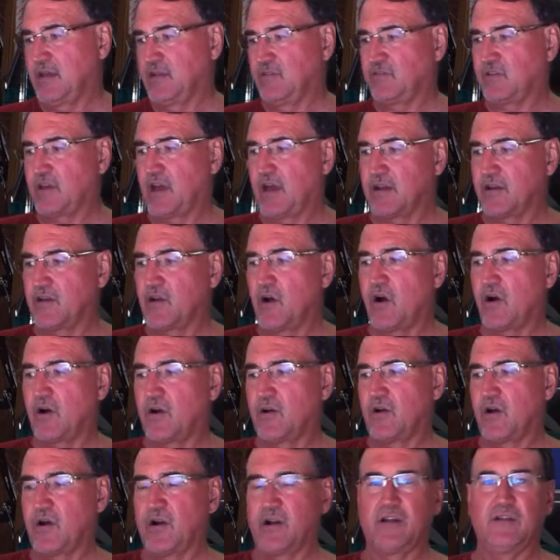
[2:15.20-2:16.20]
It's got a
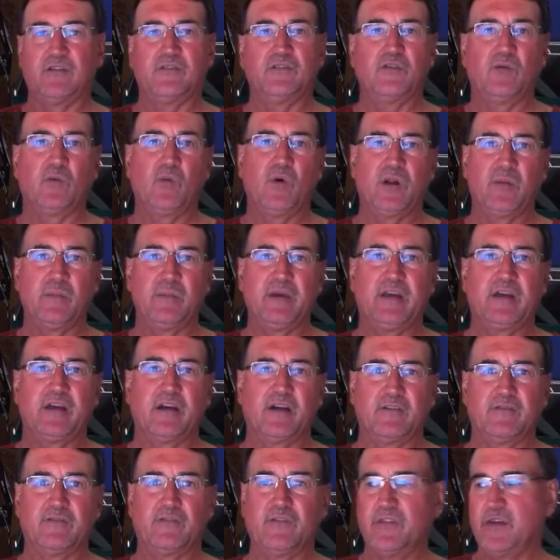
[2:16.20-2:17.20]
guard on it. You'll want to be
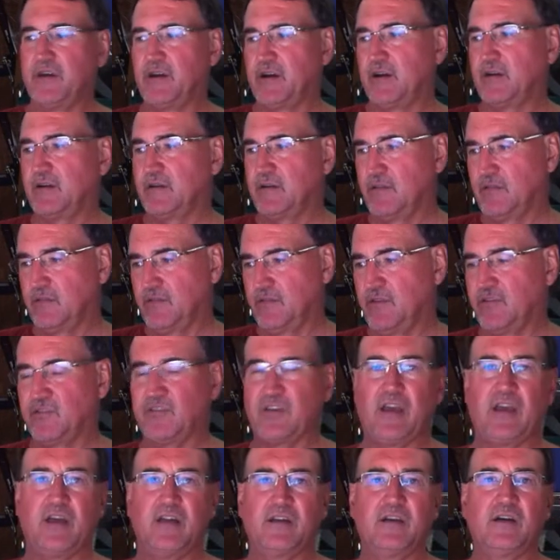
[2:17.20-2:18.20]
careful there.
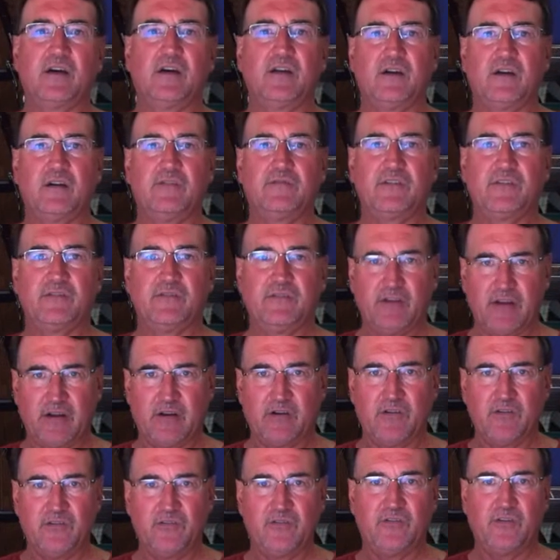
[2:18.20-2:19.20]
This can cut off your
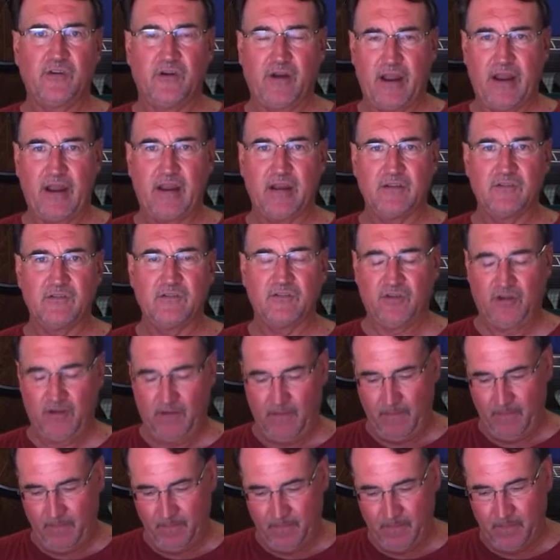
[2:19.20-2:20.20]
fingers, your hands.
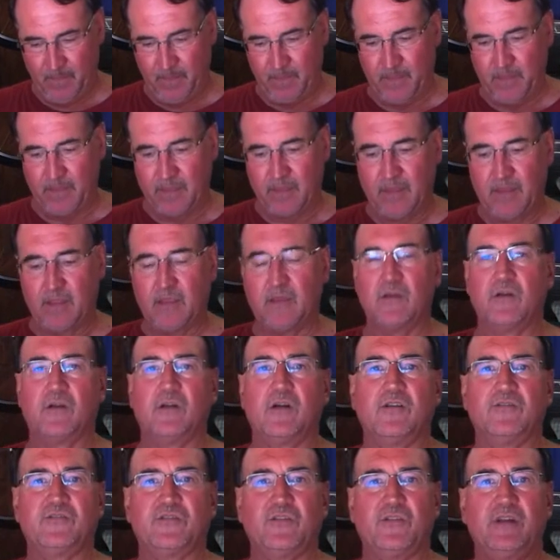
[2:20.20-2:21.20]

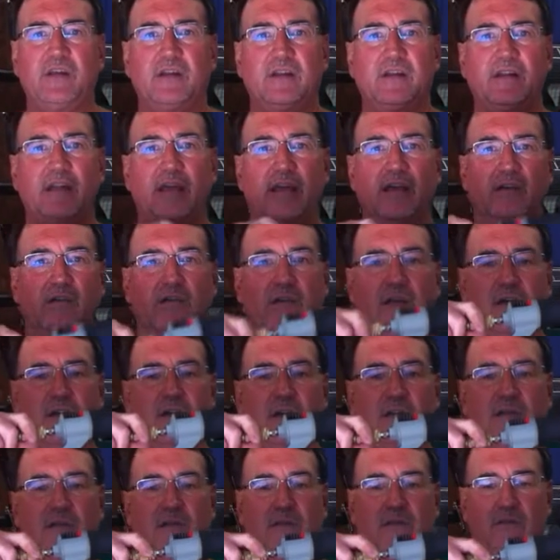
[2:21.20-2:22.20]
You'll also need a nail
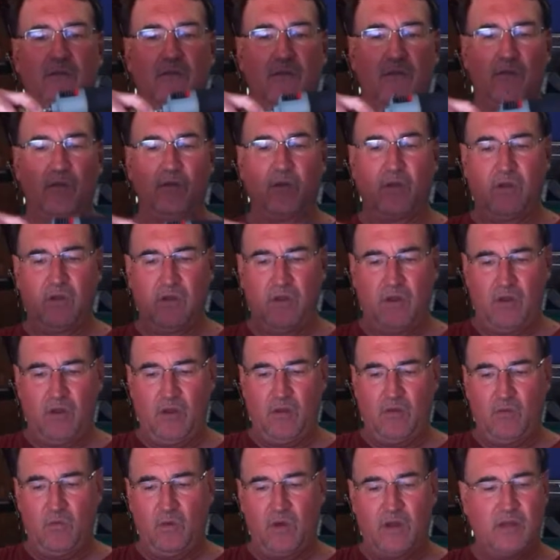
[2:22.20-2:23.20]
gun.
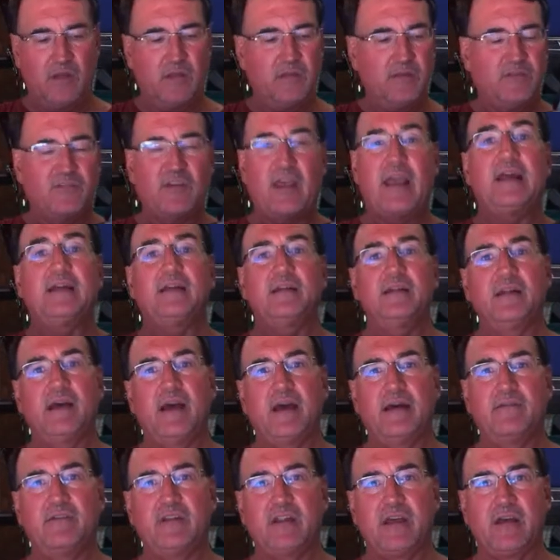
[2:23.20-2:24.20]
Well, it's handy to
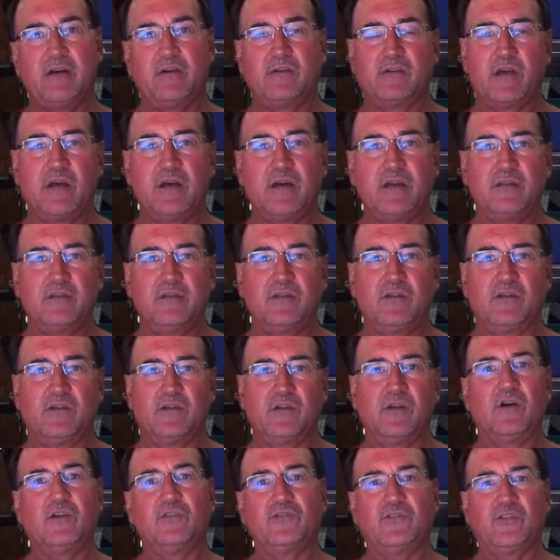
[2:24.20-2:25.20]
have a nail gun. You
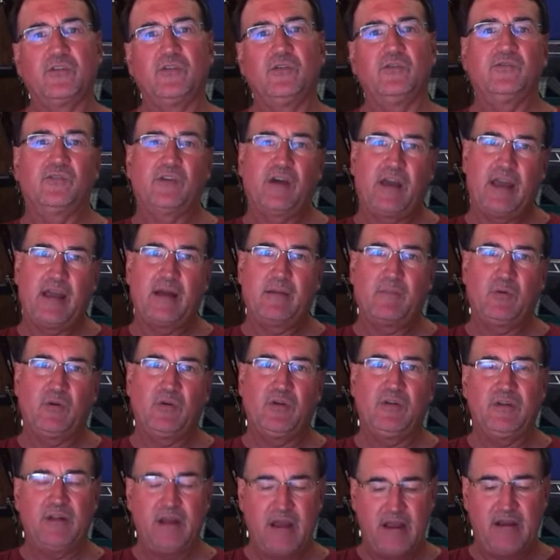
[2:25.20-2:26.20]
can also use a
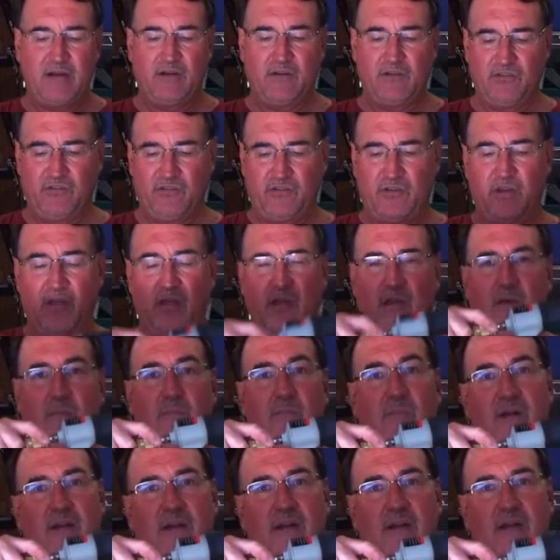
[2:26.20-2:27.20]
hammer and nails,
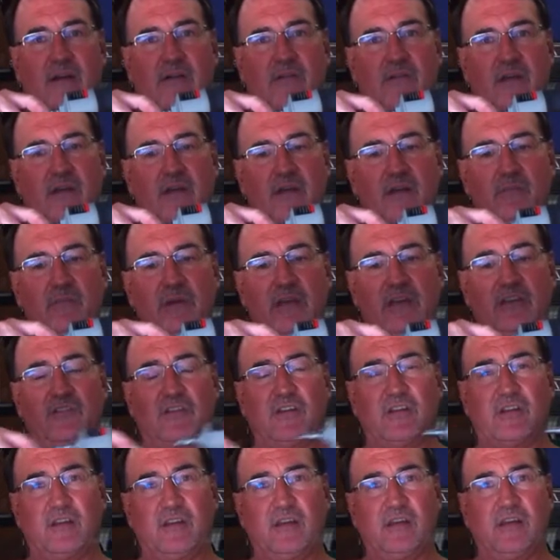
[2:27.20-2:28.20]
but a nail gun
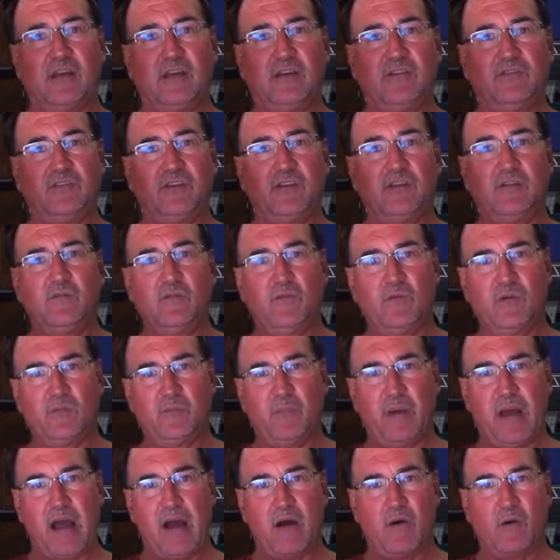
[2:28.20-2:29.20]
makes it easy with
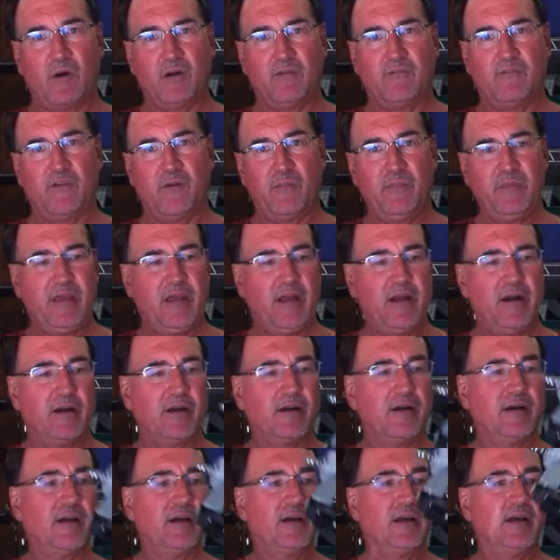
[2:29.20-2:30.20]
power from the
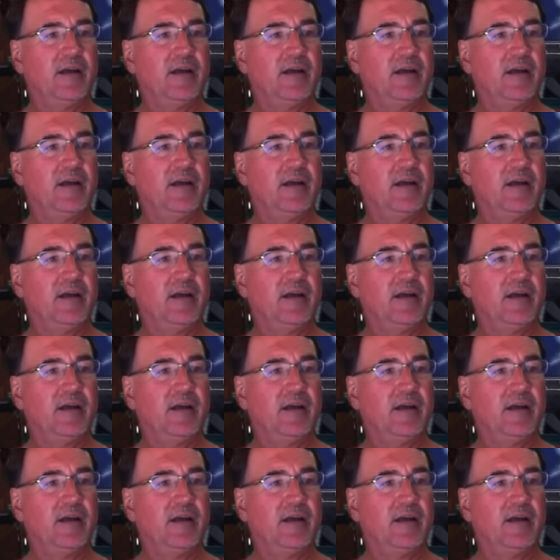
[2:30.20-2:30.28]
air,